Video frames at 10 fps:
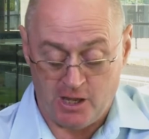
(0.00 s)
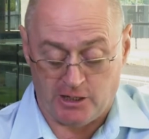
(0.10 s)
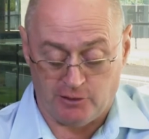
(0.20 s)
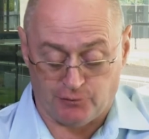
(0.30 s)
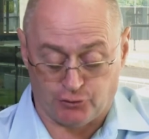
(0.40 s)

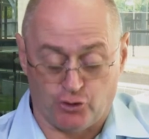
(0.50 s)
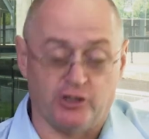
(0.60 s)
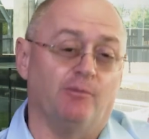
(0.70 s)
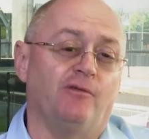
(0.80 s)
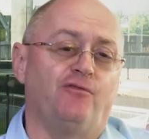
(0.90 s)
And in for
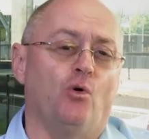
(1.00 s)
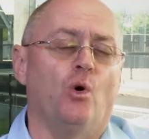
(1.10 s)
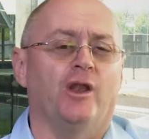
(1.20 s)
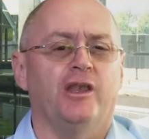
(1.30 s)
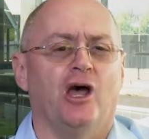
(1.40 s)
third, number
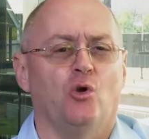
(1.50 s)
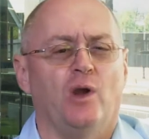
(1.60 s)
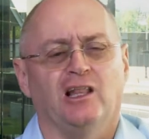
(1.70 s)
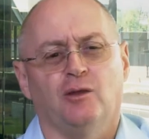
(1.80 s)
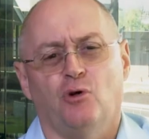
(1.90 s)
four,
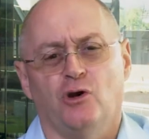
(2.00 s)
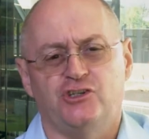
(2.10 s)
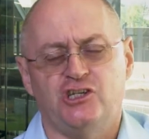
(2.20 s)
No Alibis.